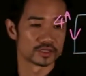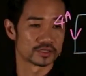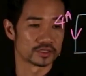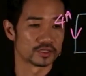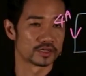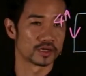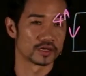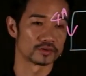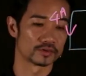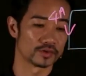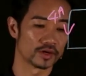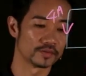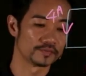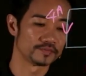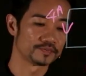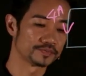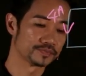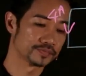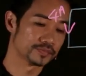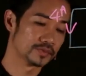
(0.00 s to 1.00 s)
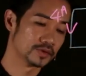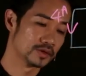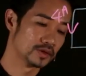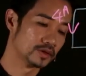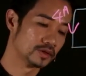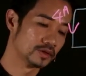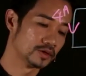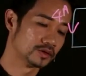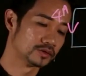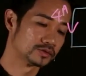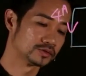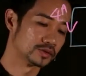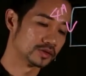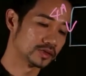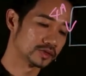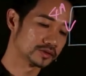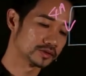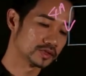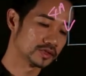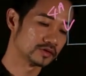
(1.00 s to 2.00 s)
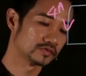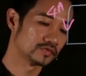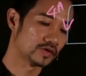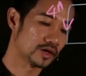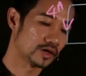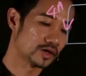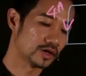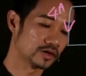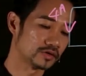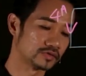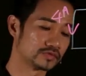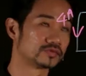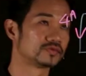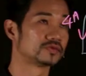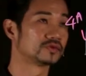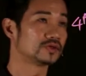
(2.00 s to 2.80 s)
circuit diagram. So let's say if I have